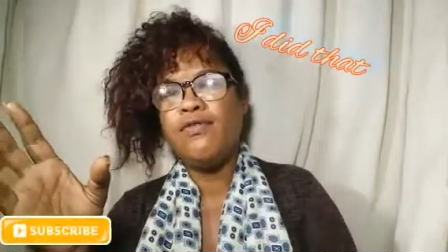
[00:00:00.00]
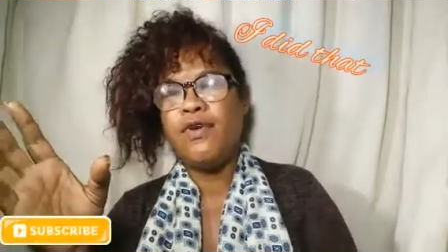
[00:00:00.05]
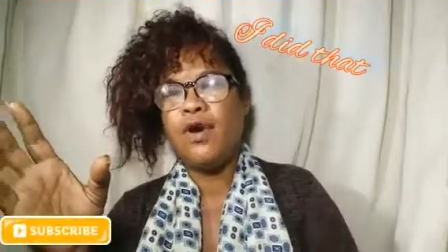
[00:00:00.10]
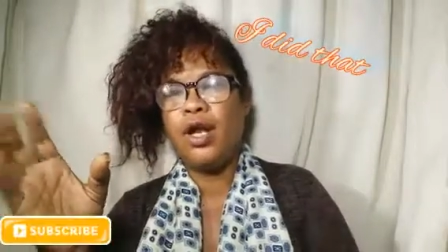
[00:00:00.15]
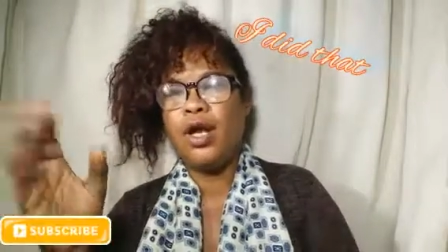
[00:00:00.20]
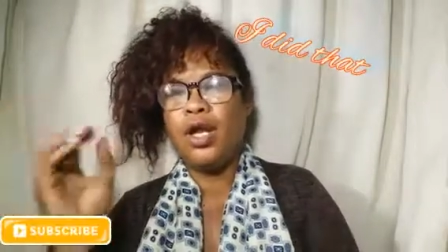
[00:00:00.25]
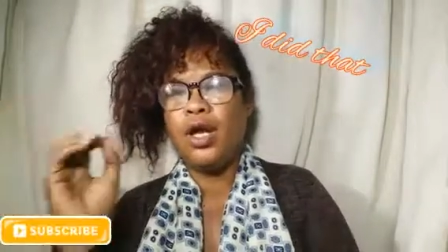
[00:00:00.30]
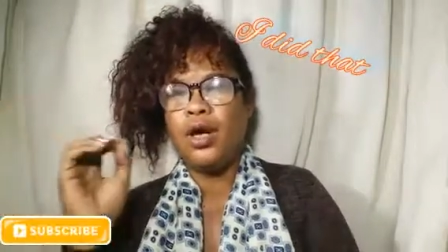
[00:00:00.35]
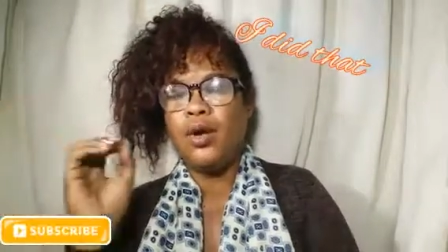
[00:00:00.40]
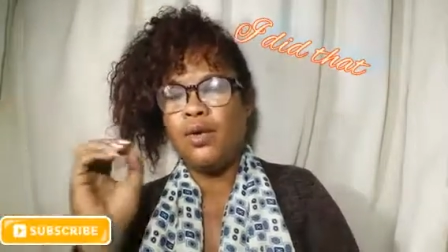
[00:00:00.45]

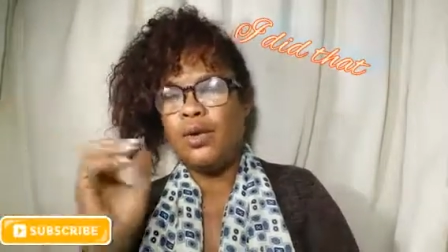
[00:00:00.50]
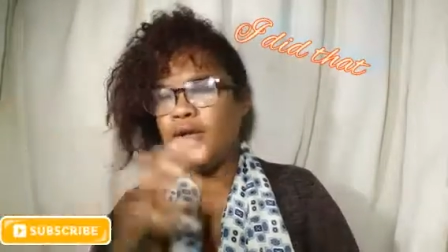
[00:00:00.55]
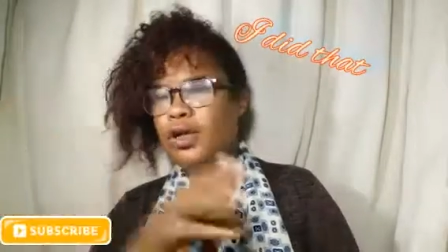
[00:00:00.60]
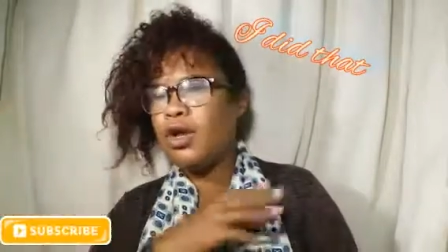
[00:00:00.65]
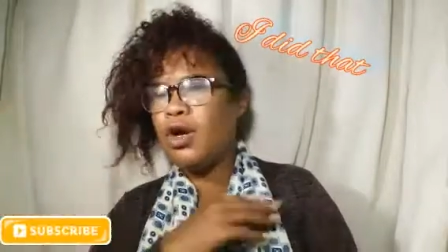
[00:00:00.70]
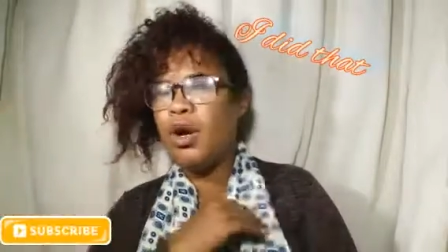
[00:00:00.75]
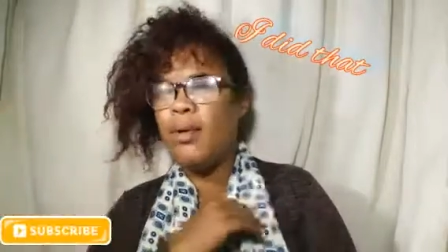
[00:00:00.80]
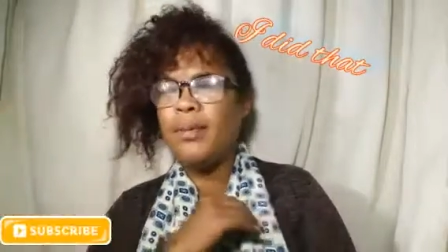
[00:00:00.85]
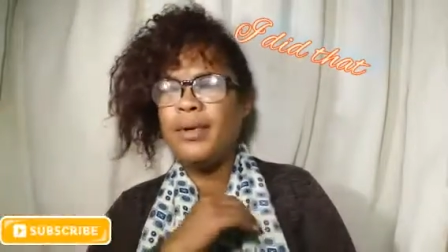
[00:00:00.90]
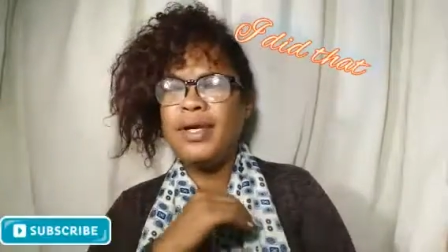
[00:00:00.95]
follow
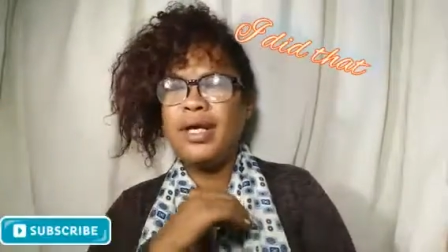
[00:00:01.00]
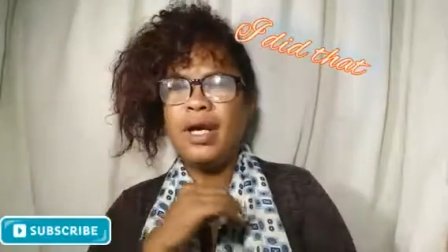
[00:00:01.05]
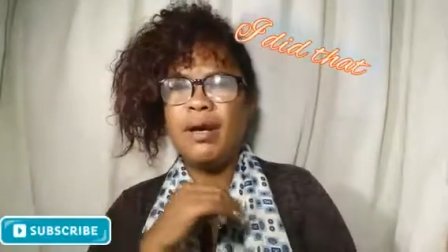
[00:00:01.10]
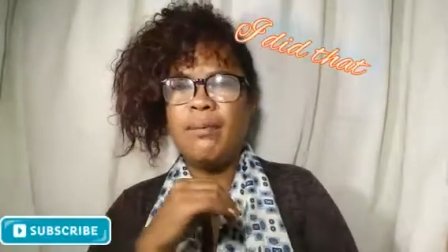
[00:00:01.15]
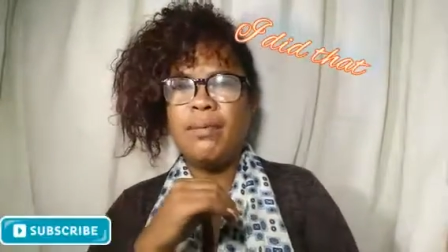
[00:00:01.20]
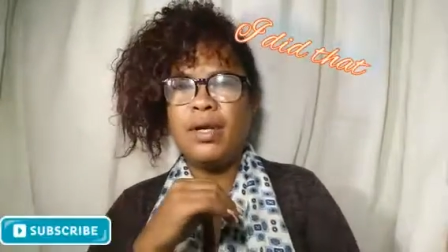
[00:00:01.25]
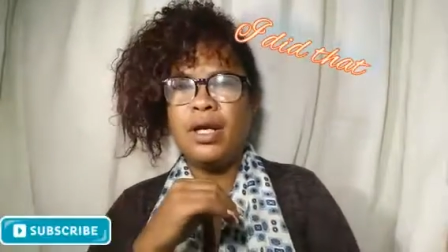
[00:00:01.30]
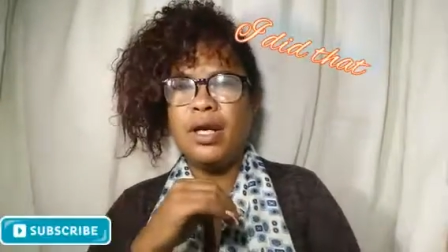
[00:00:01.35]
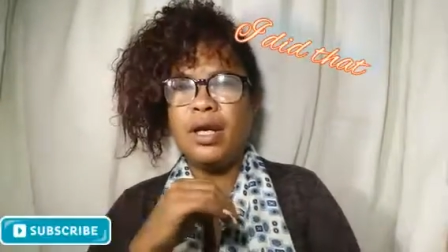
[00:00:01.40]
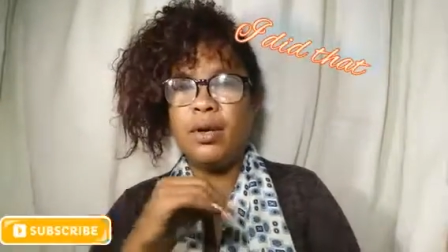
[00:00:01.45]
and comment
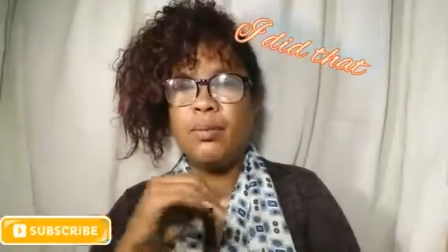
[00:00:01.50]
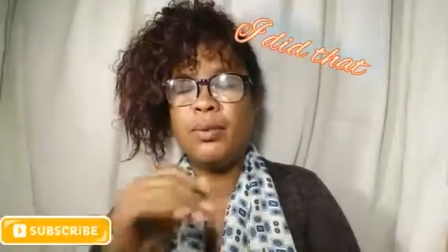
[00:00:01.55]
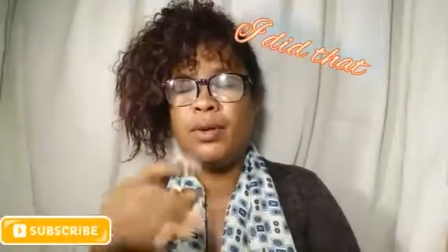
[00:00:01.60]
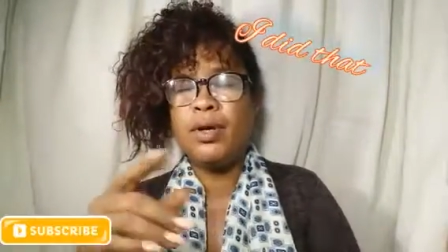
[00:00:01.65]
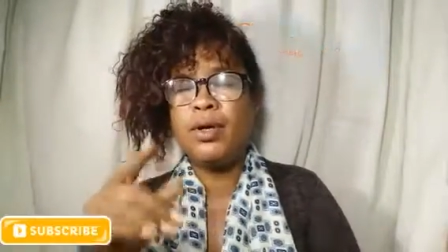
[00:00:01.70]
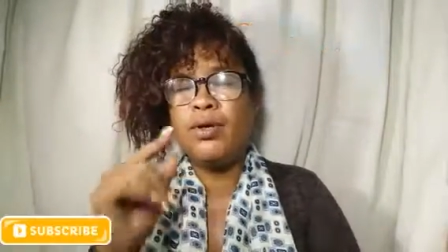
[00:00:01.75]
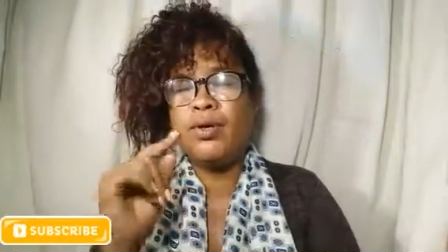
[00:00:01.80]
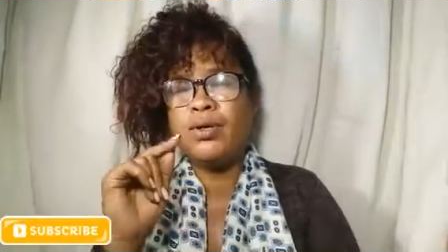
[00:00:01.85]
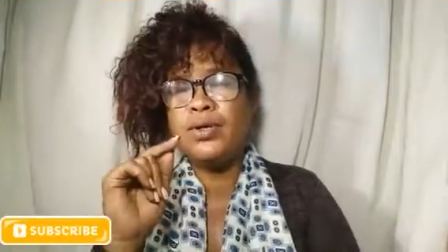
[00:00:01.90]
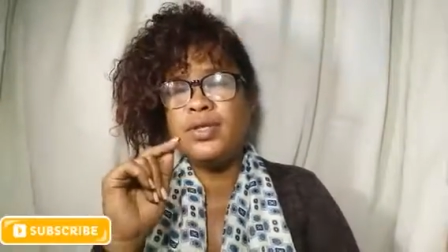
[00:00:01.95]
down below
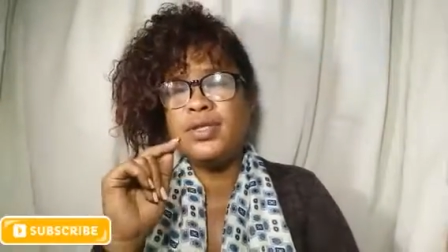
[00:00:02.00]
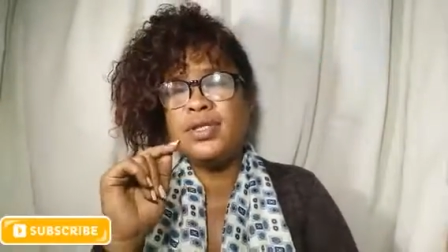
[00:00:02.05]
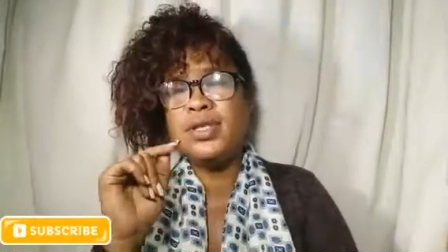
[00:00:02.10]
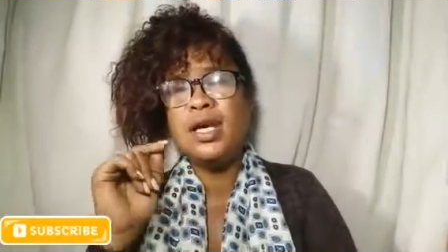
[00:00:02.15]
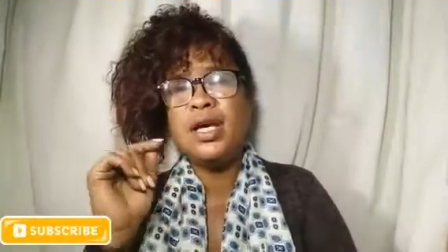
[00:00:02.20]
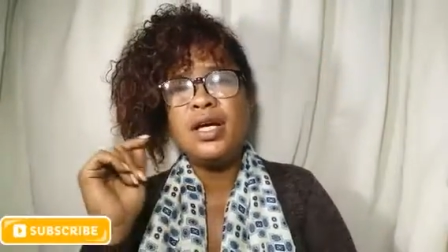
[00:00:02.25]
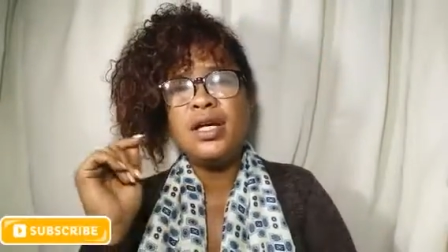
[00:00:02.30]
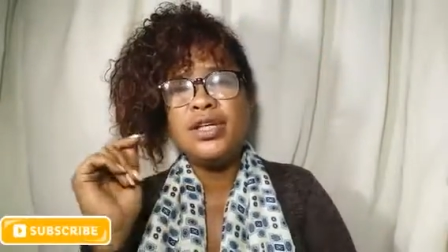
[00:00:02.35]
because